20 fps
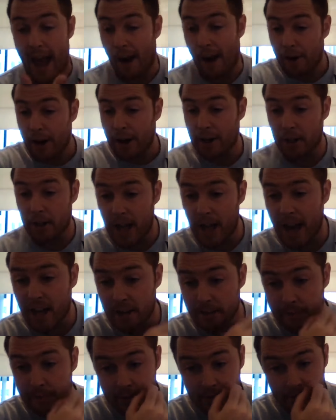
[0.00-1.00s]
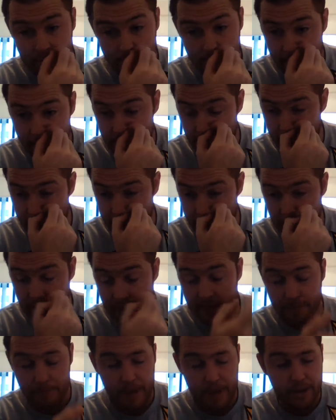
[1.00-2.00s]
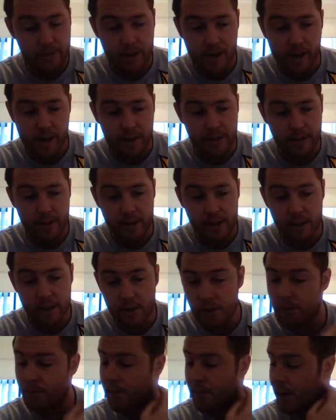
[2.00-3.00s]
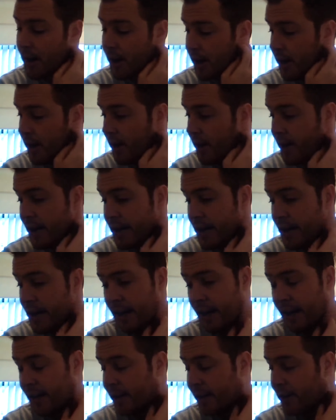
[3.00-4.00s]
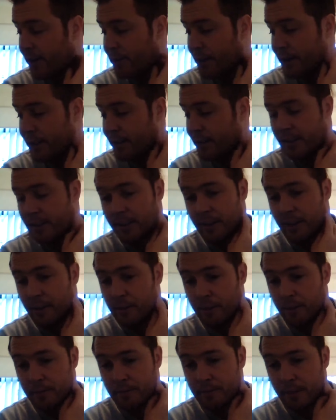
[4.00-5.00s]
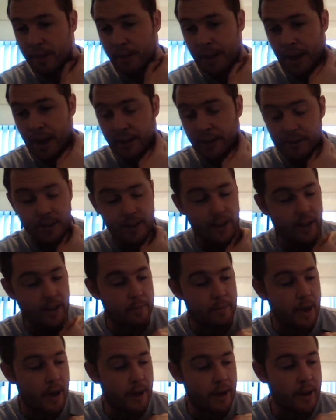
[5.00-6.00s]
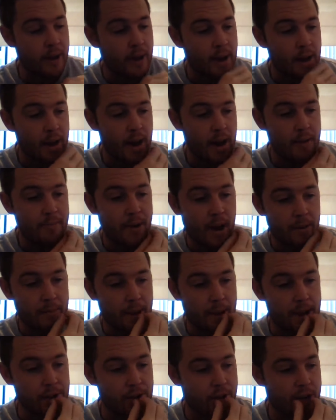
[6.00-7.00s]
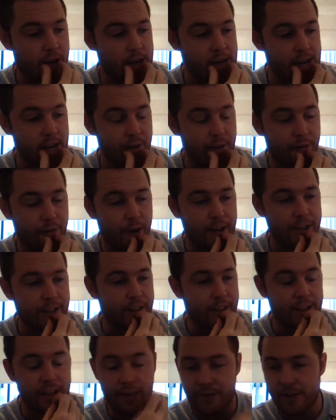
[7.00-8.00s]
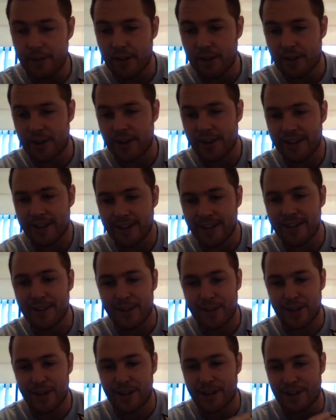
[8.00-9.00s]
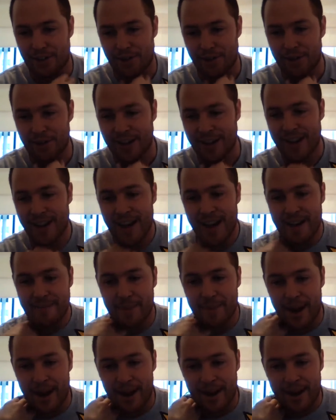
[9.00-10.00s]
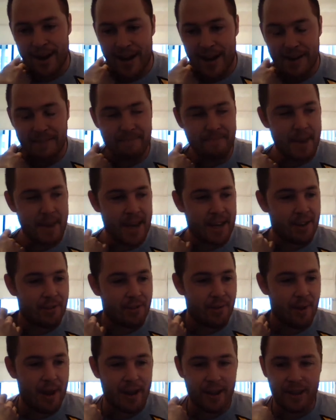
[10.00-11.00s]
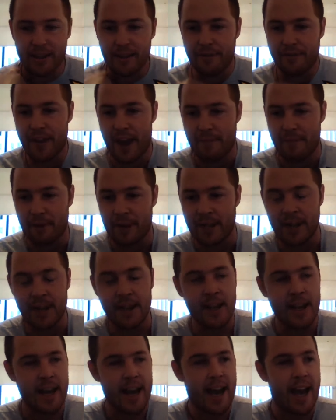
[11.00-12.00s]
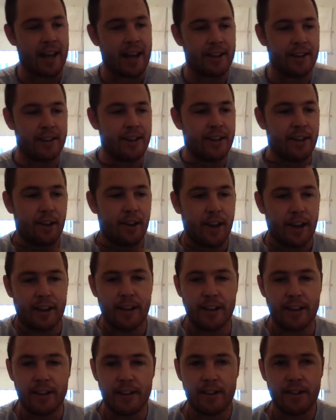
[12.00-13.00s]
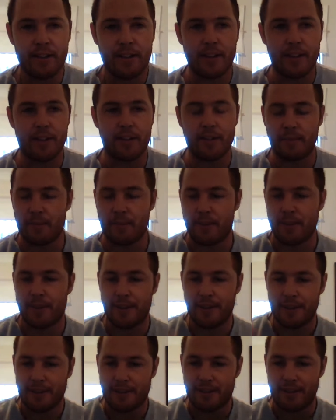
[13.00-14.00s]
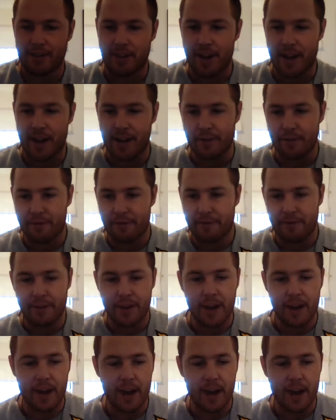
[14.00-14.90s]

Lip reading: our actual arguments. You know, it's like the patriarchy thing. You know, I go back to this a lot, but Carl's thing about patriarchy, he finds a definition in the dictionary about men running the family and, you know, like this kind of